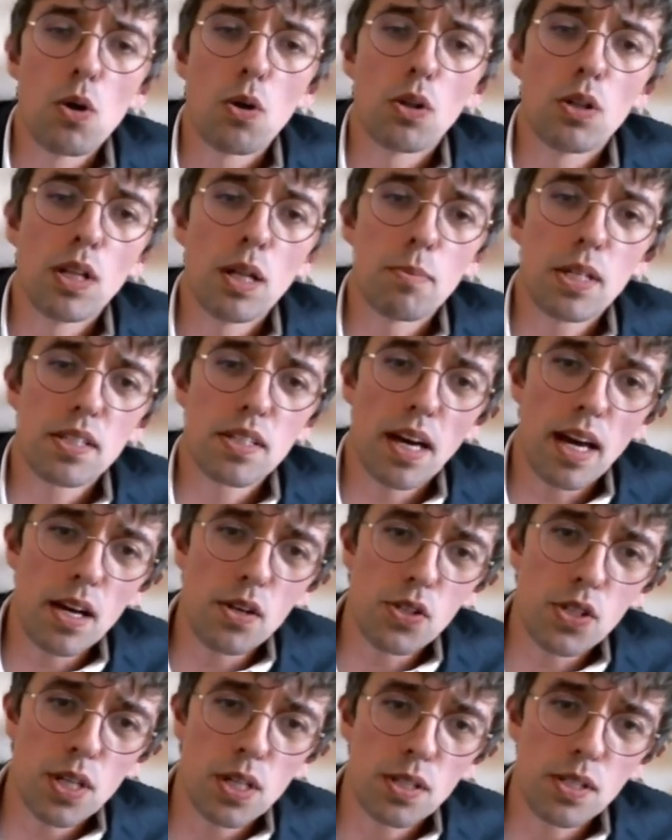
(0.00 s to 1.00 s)

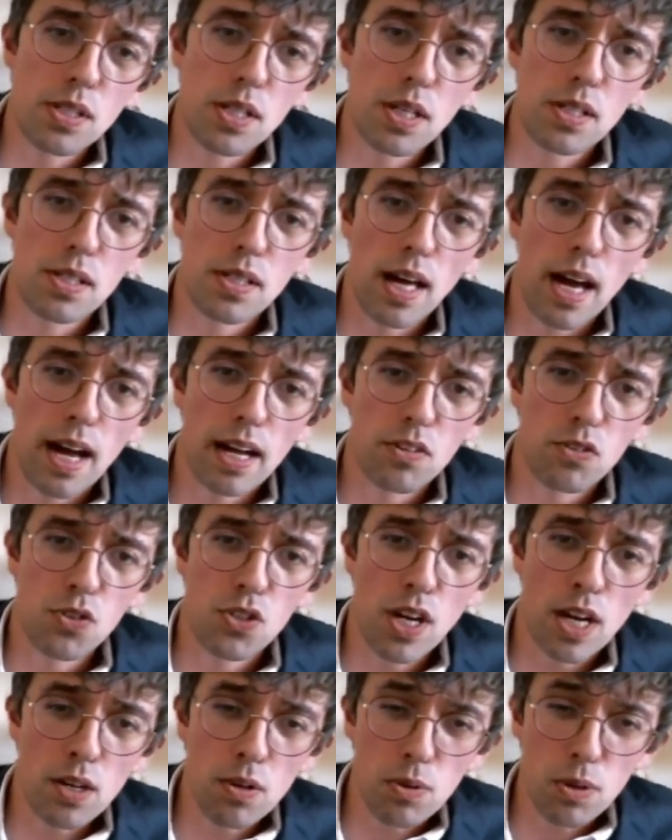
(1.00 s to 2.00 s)
limitations is that
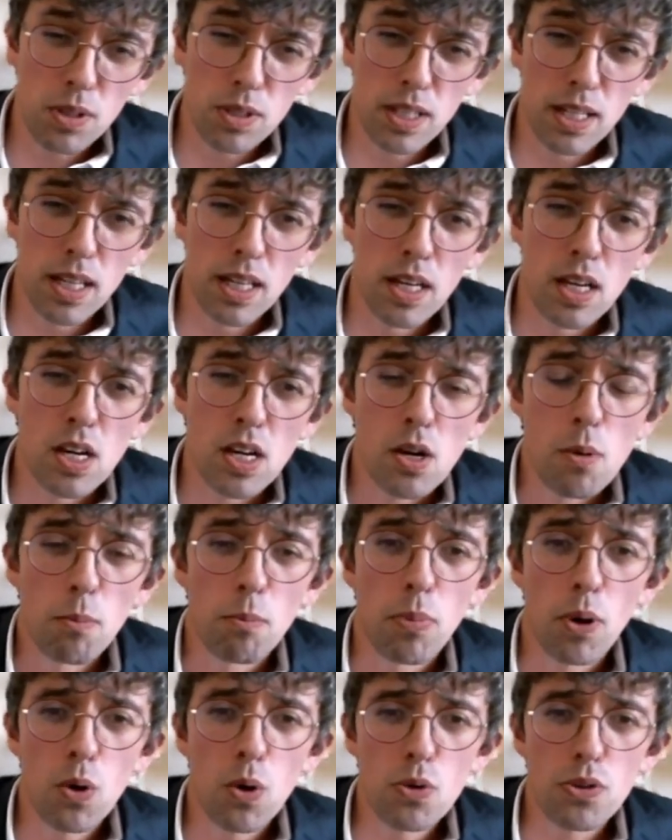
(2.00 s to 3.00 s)
generally
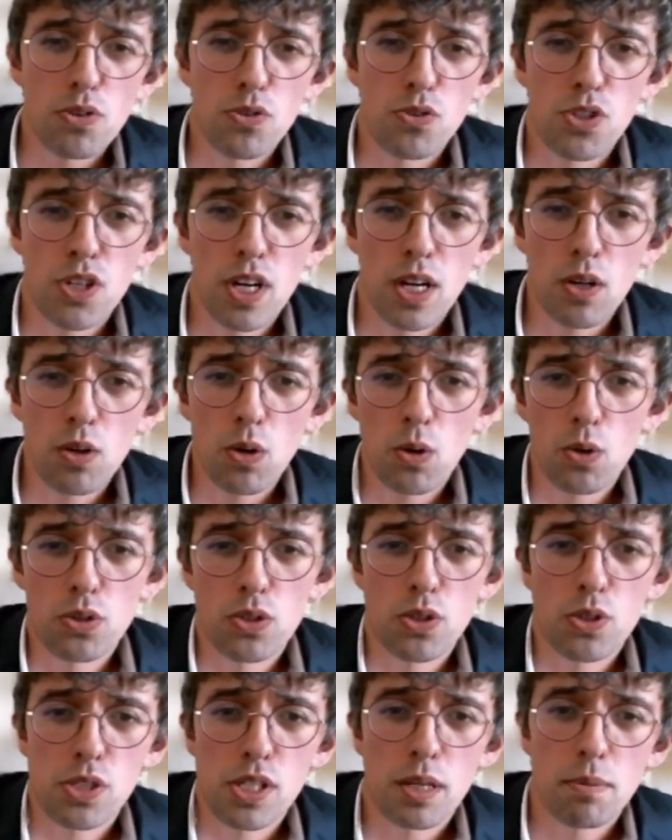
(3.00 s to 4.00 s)
both
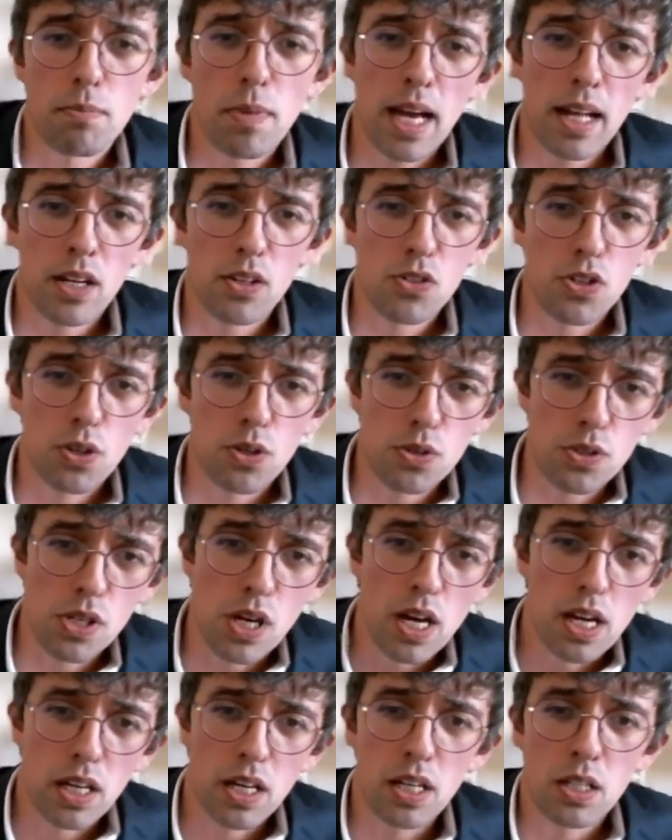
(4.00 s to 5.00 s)
shareholders and
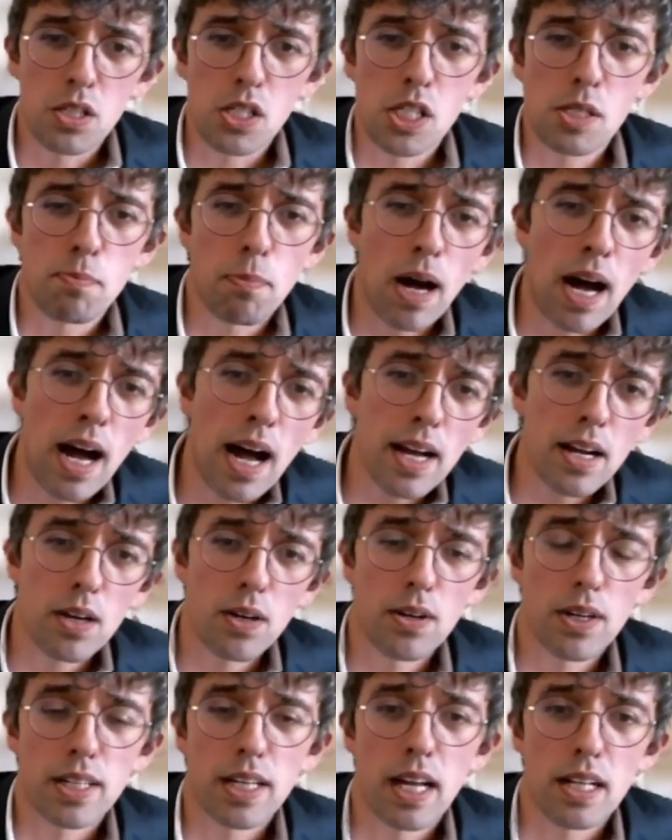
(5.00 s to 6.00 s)
managers
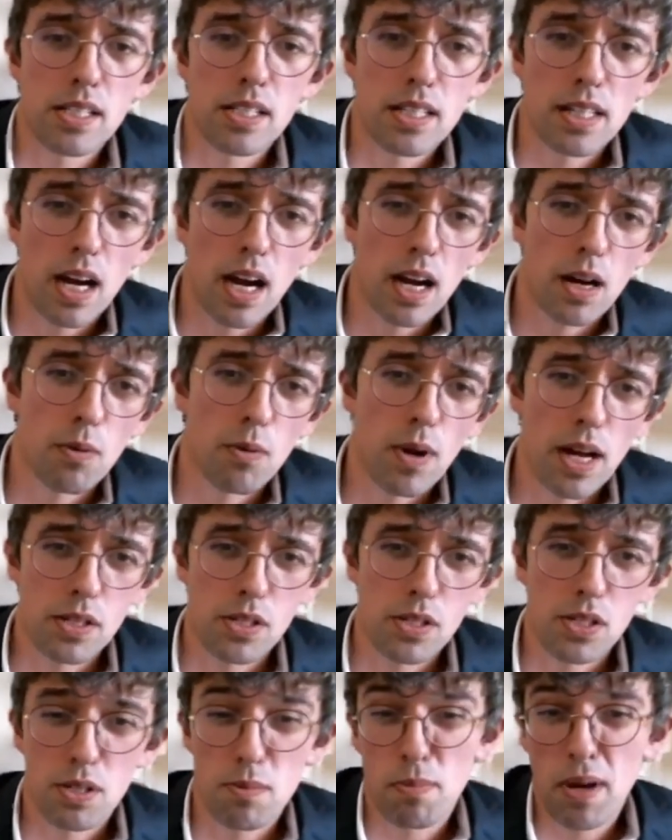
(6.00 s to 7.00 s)
conspire against the
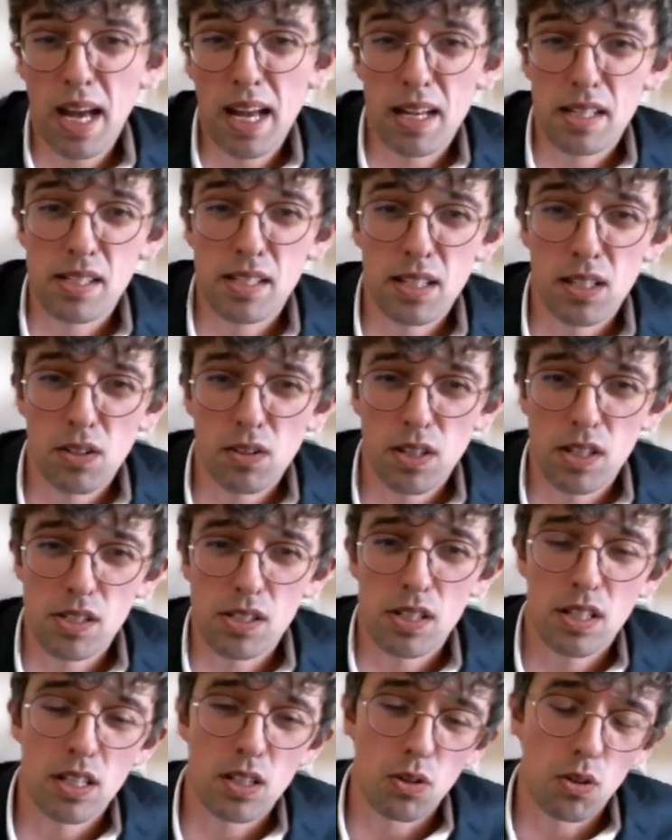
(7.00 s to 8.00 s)
IRS to pay as little
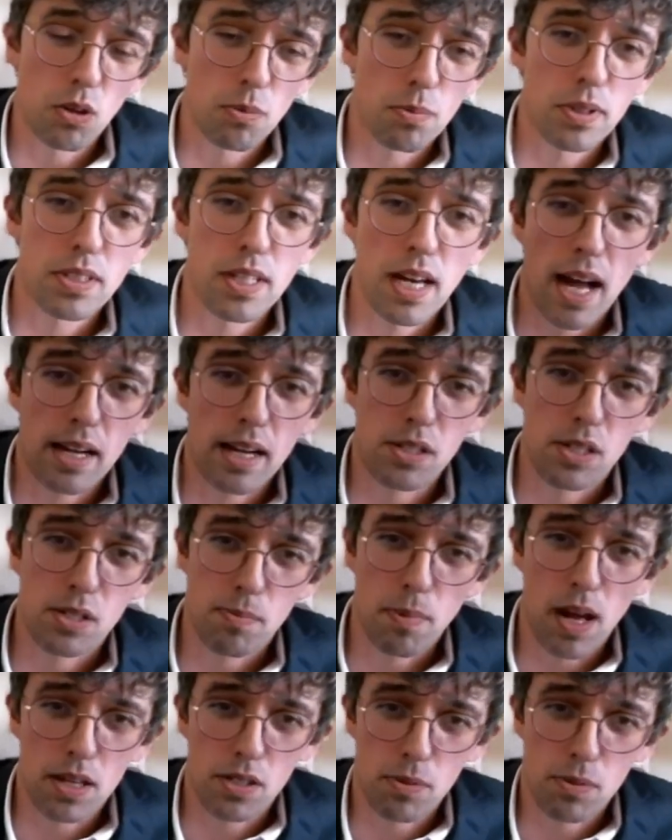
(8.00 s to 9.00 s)
as in corporate tax as
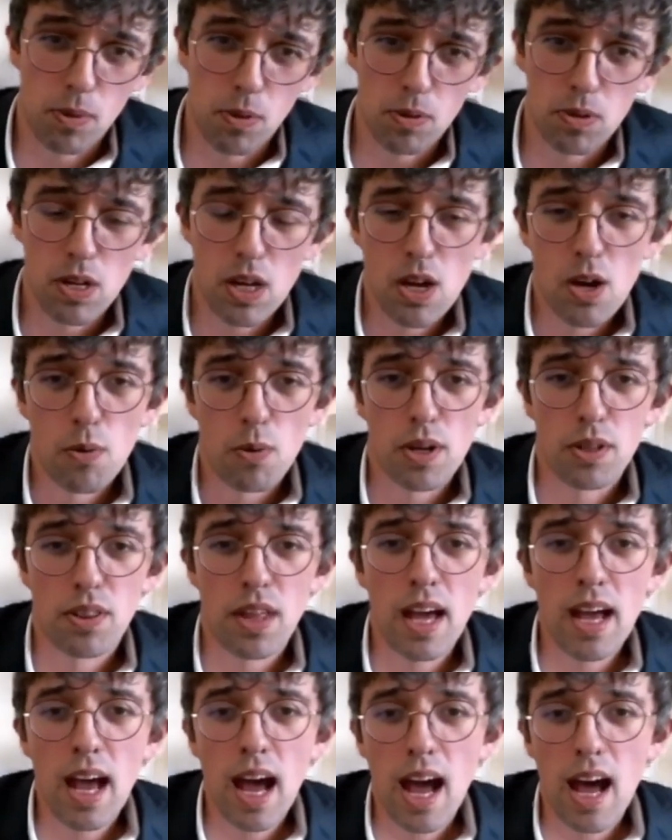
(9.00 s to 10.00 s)
possible.
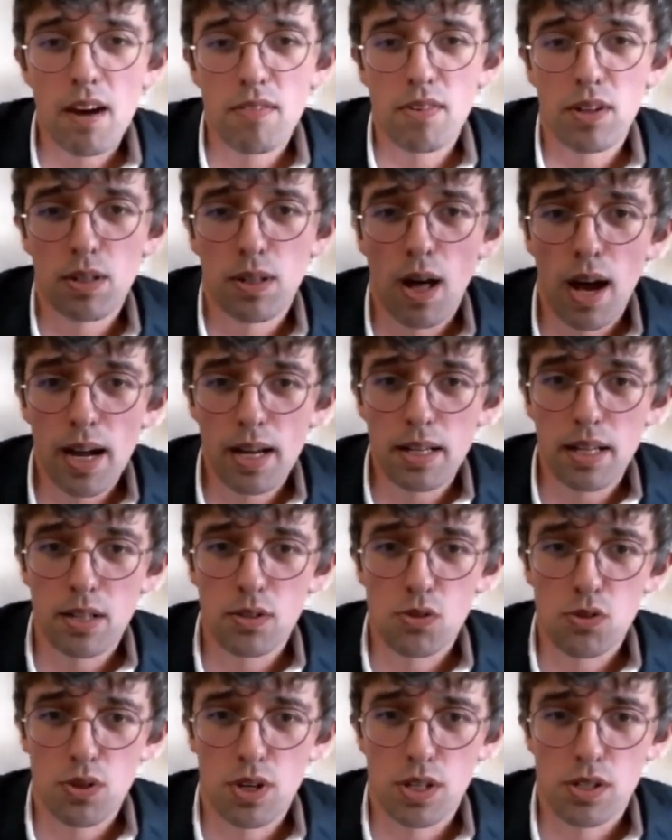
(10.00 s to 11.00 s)
They have aligned
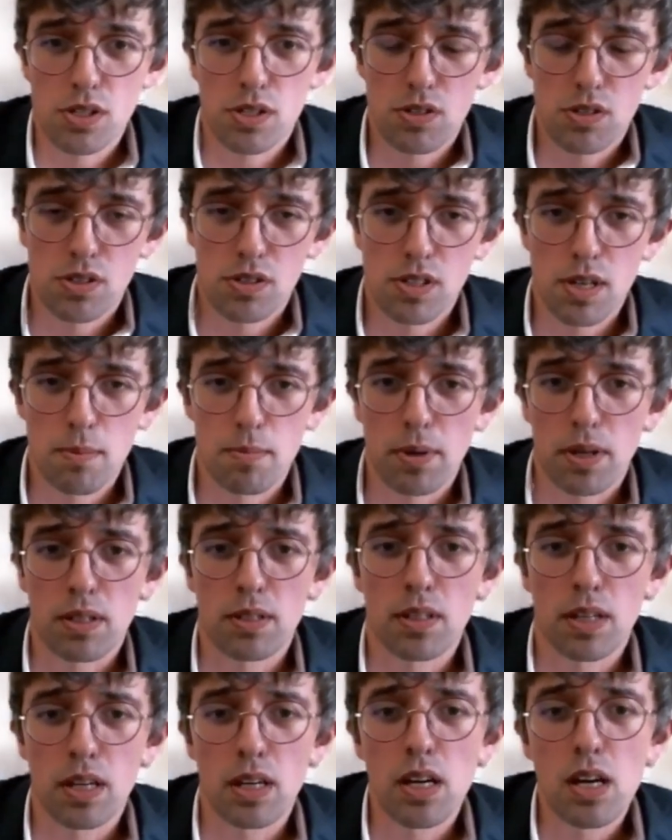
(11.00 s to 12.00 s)
interests
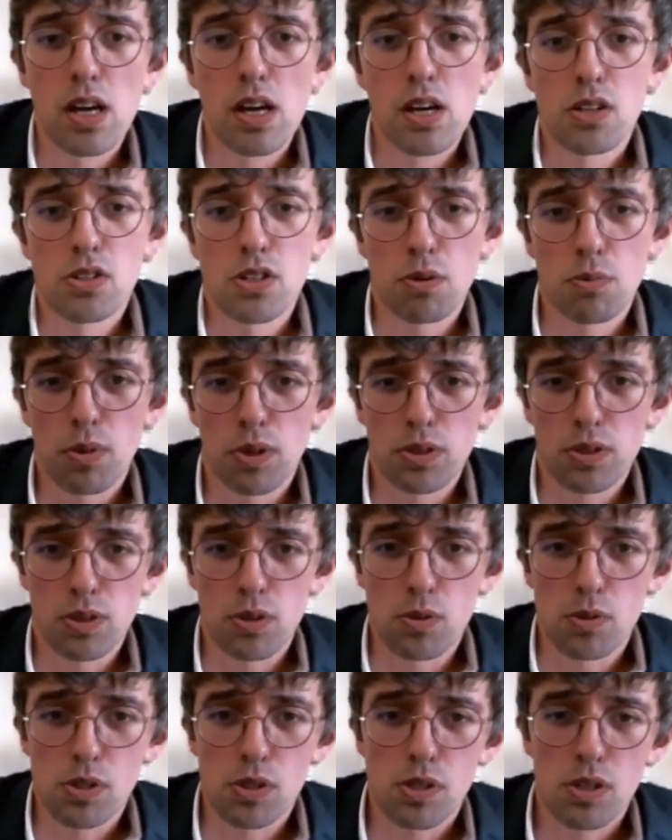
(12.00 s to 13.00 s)
typically to
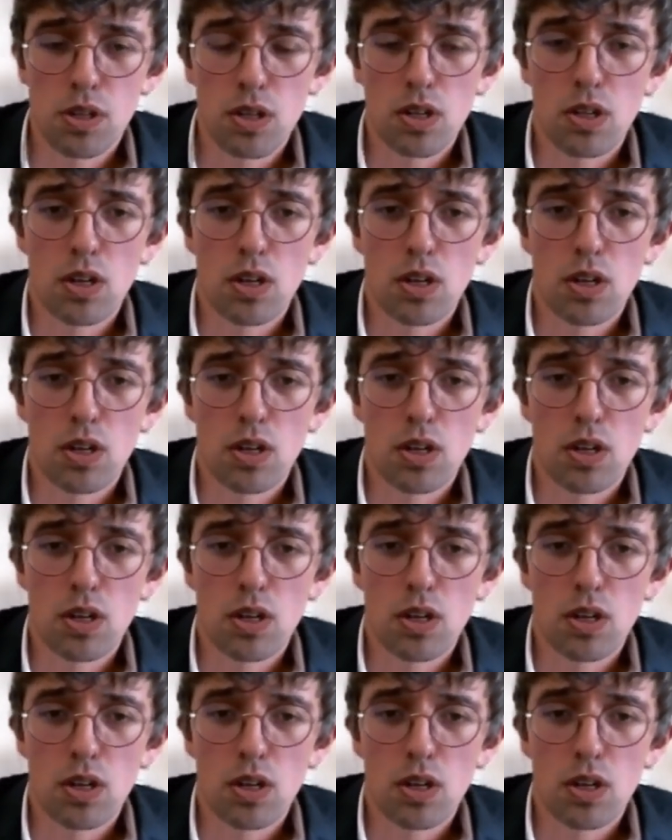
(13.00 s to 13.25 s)
reduce